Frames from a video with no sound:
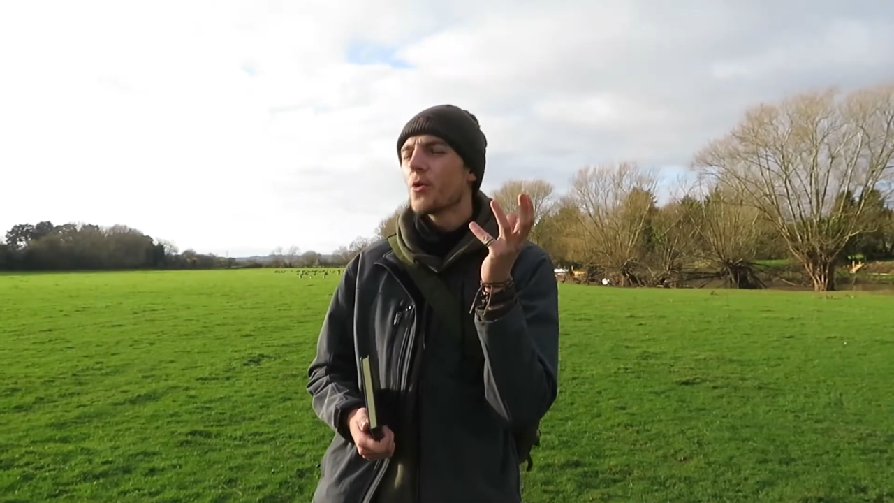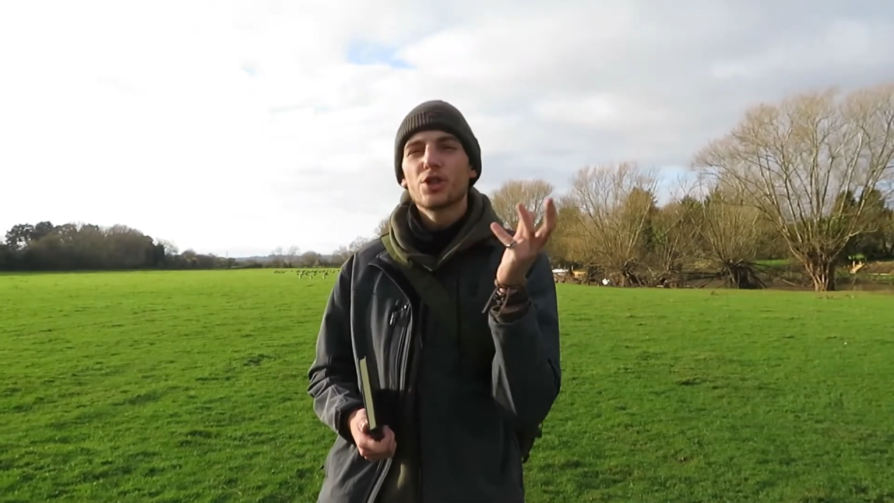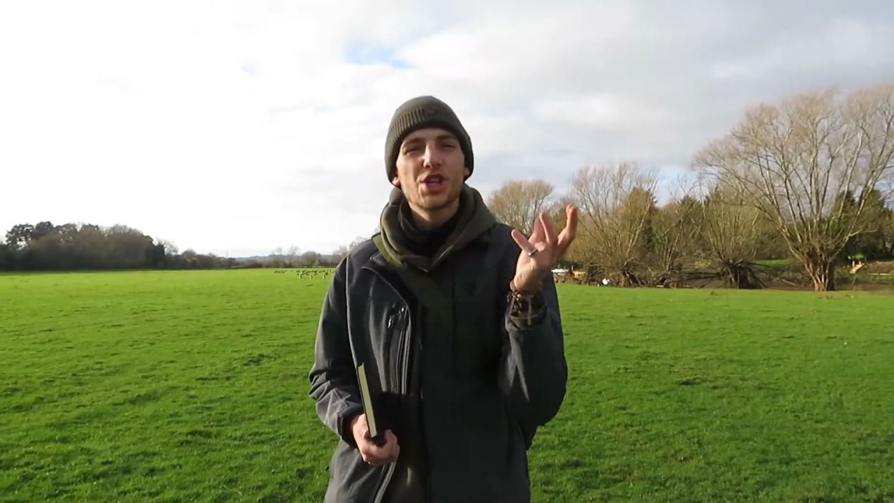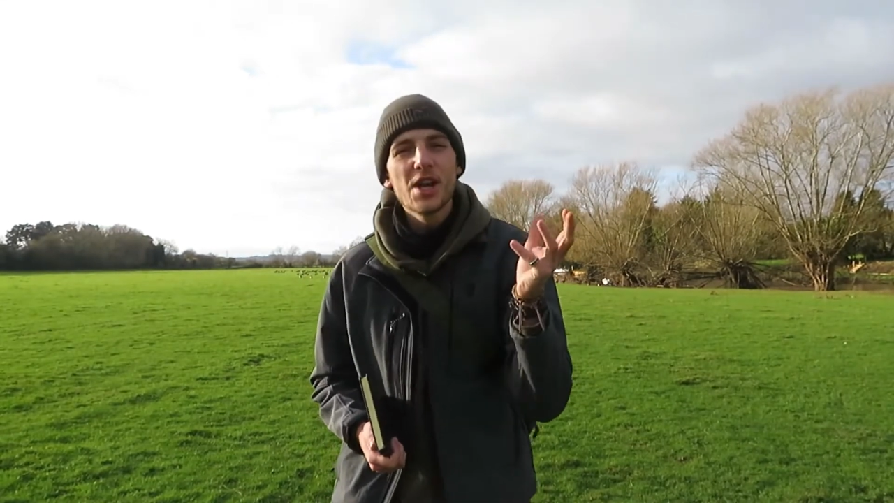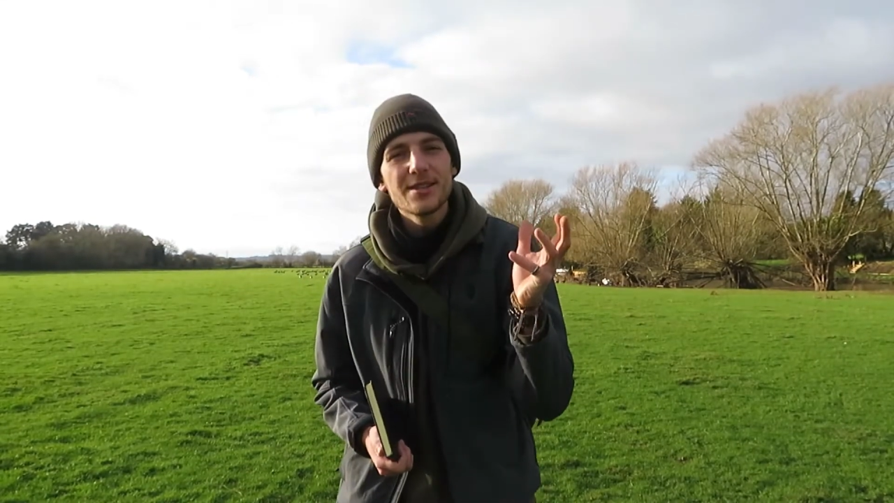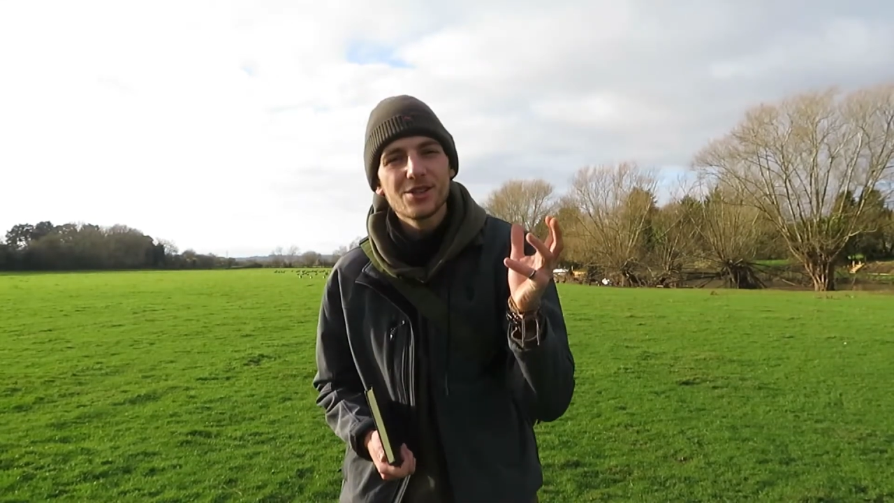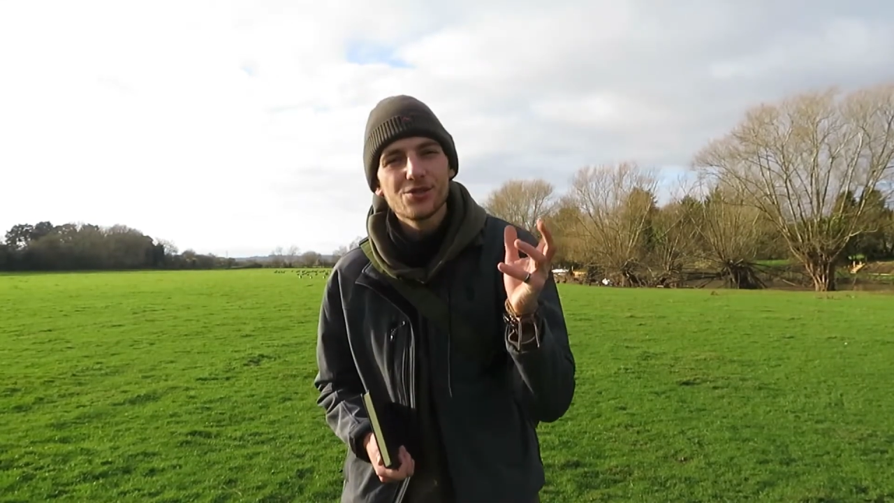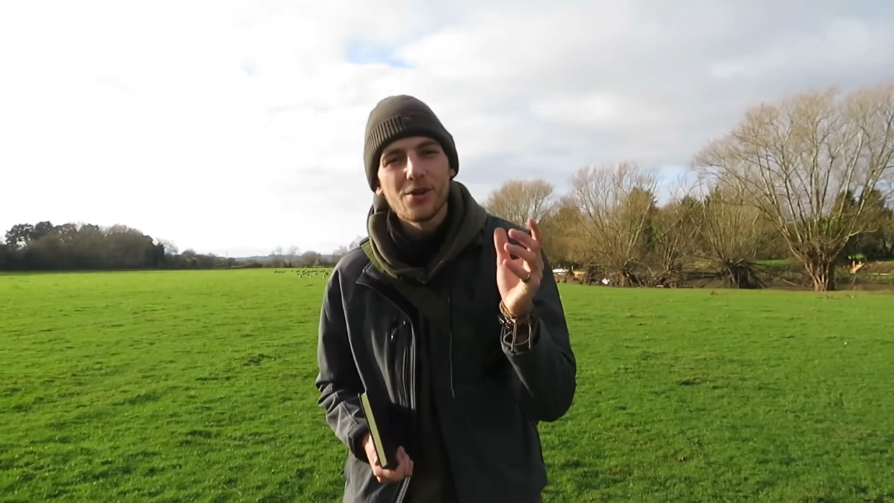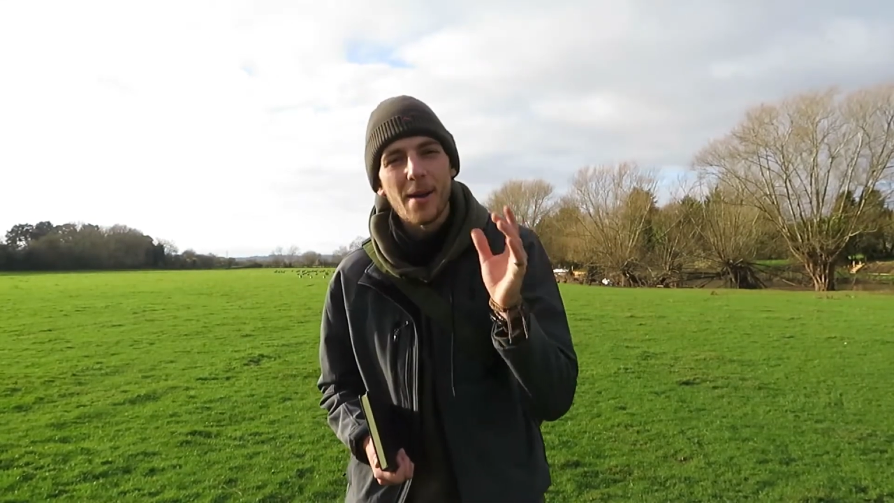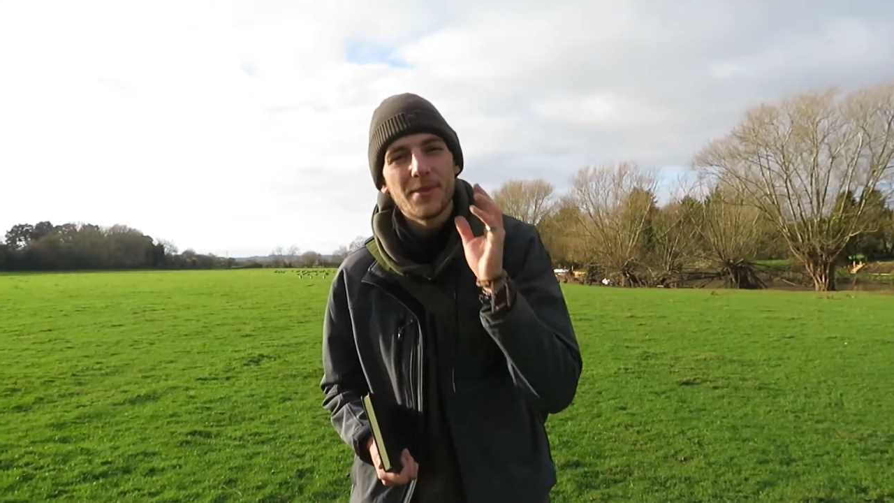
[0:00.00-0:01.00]
chin
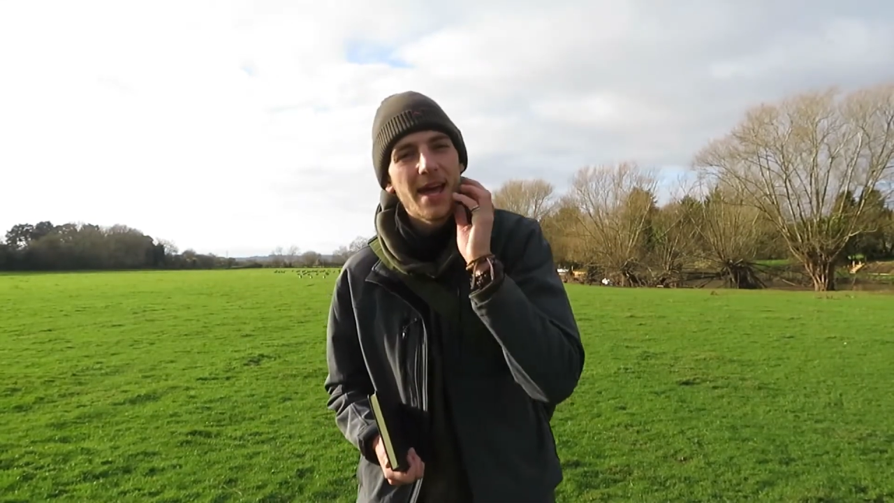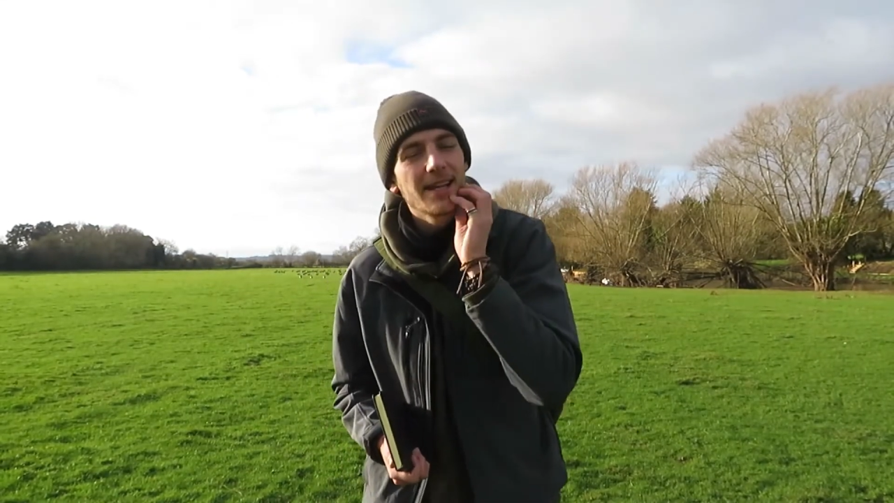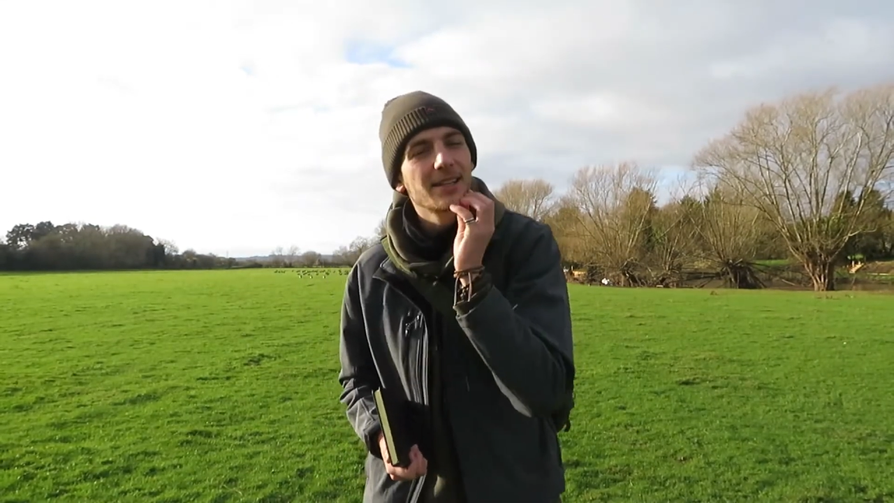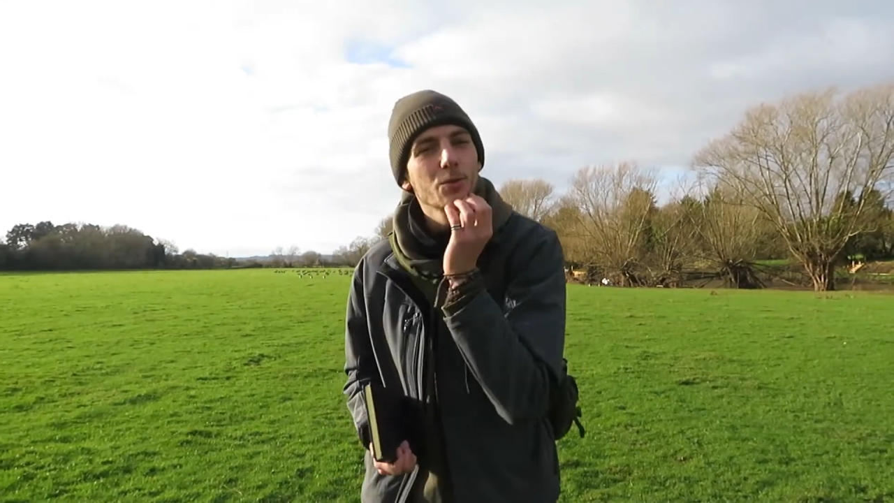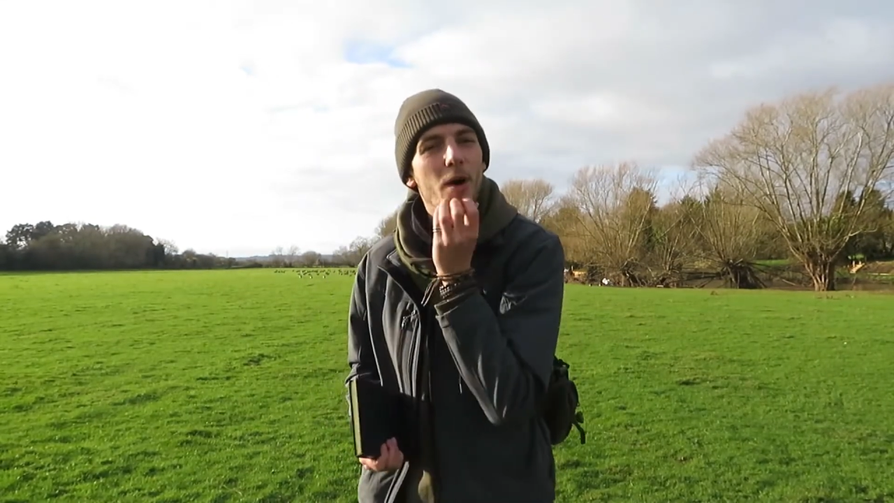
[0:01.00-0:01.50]
strap, their little